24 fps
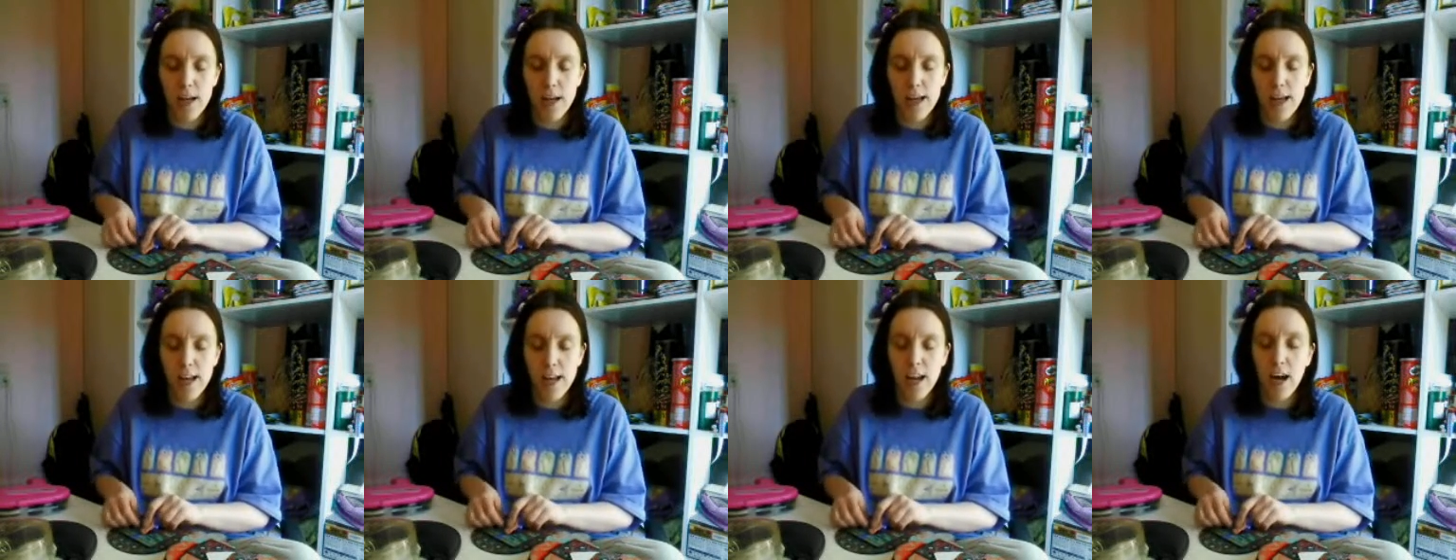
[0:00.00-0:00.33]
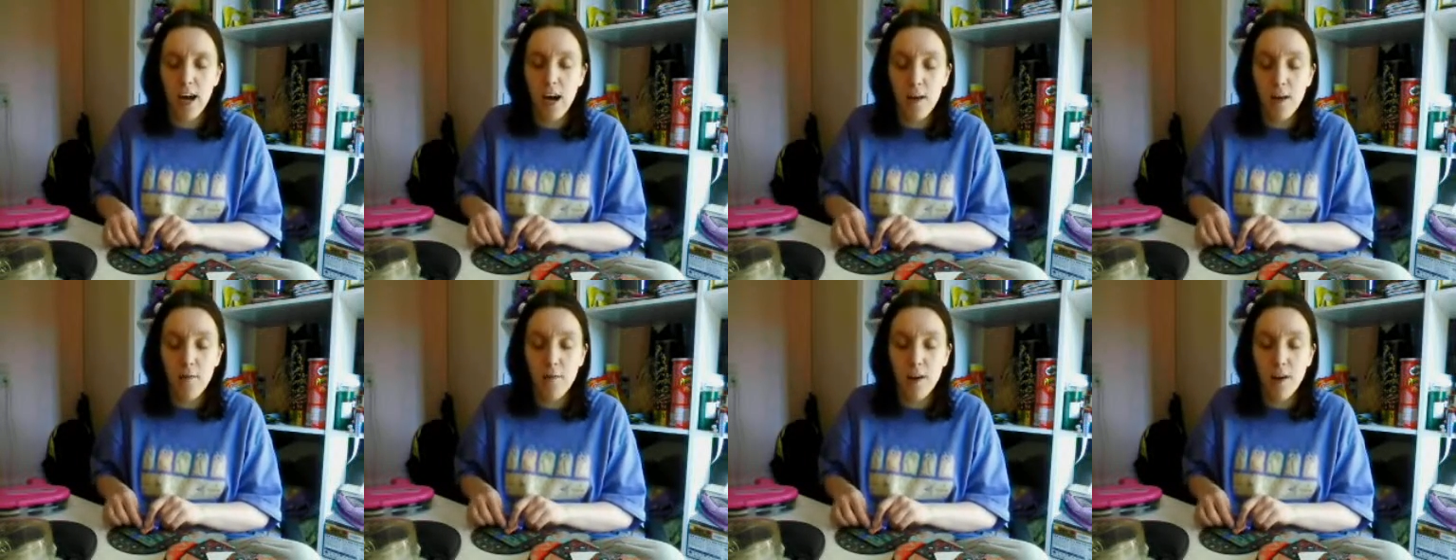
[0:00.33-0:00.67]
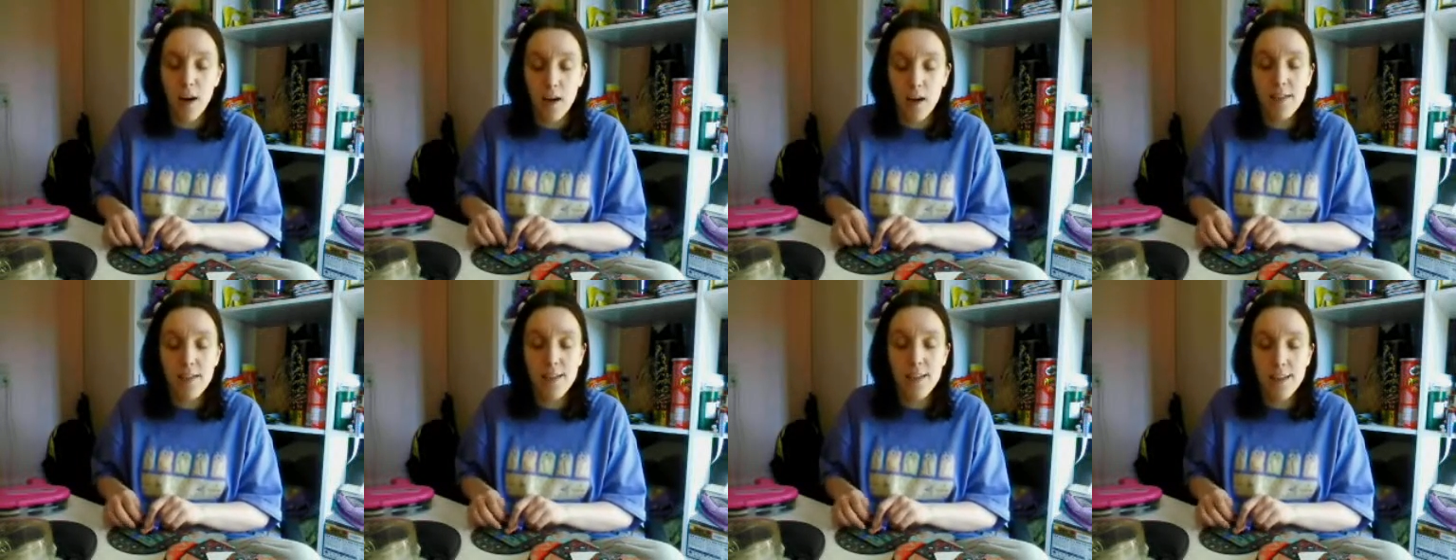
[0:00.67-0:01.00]
And
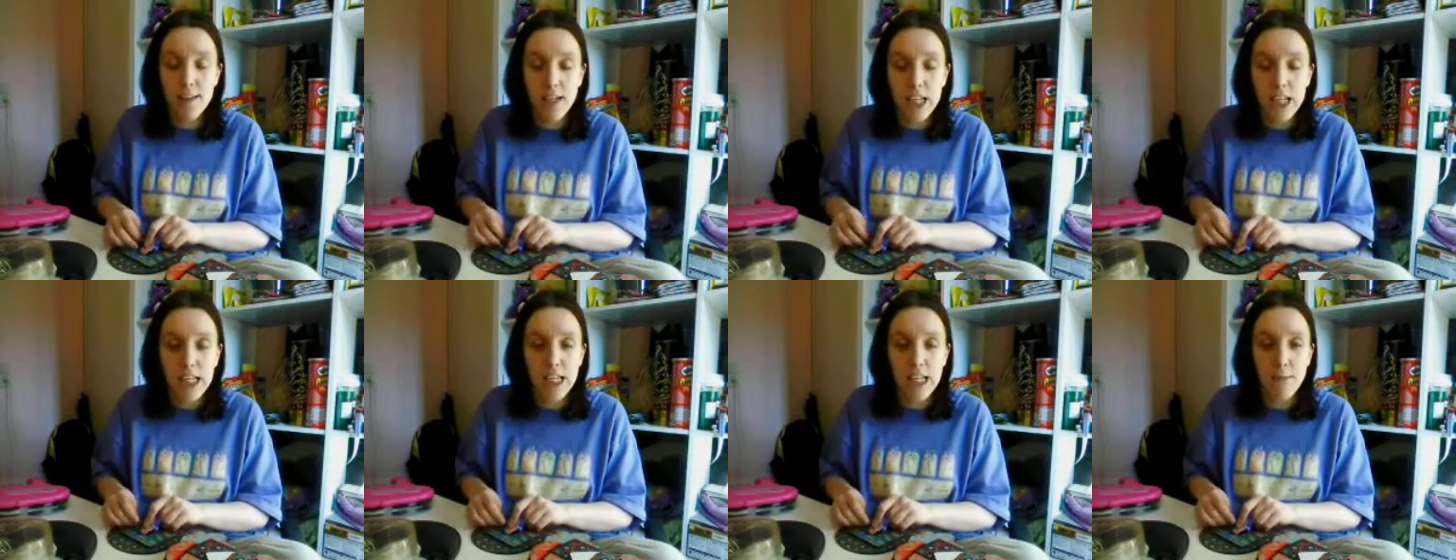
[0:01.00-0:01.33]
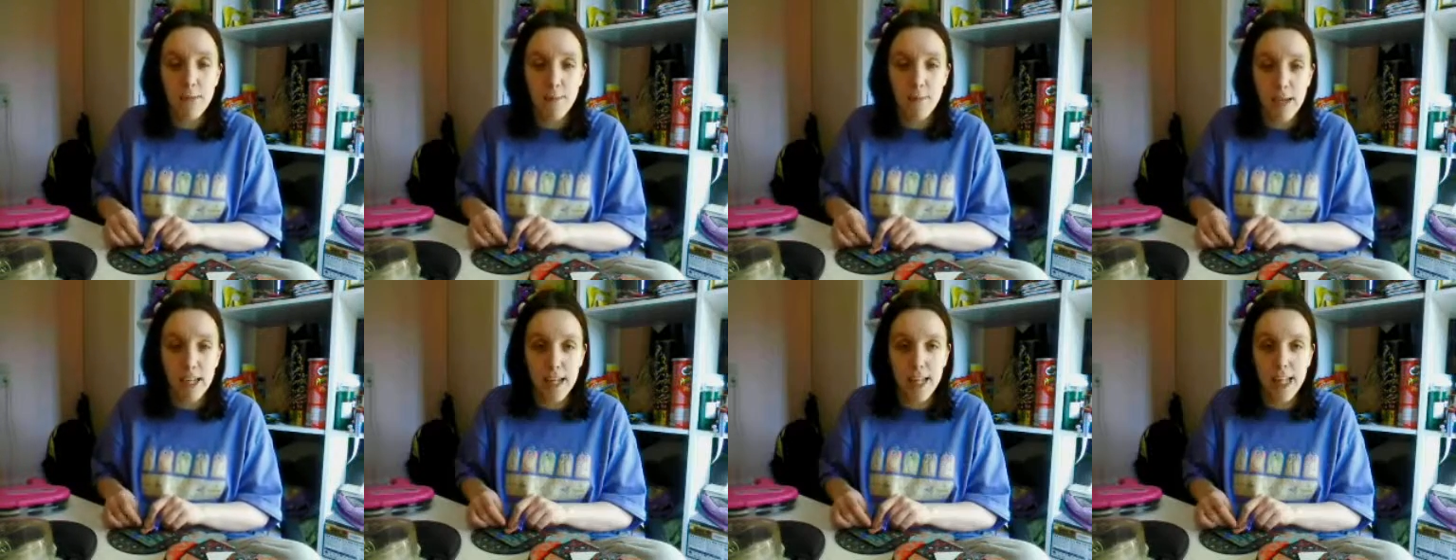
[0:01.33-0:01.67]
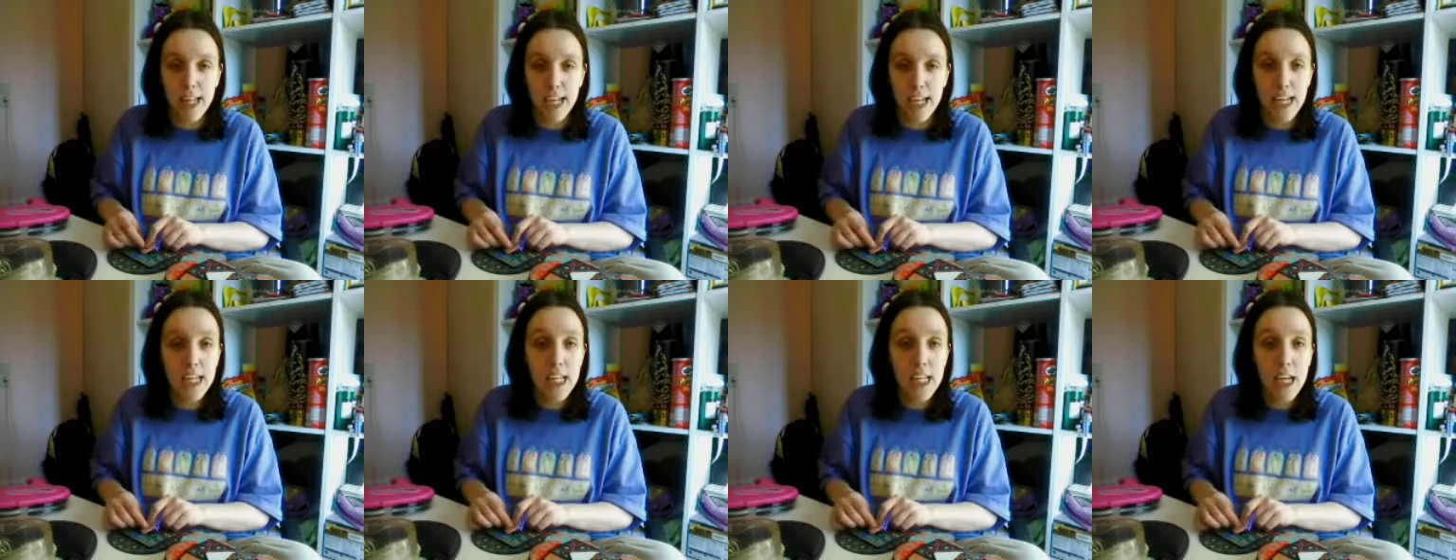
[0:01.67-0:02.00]
I seriously mean
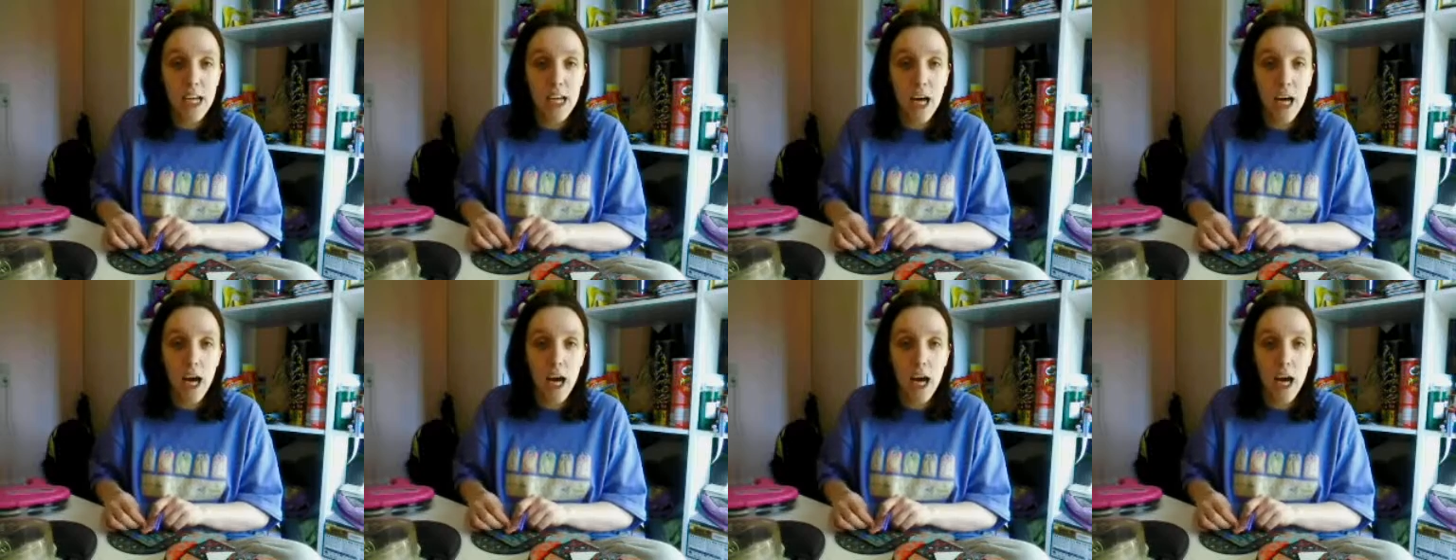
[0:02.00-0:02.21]
this.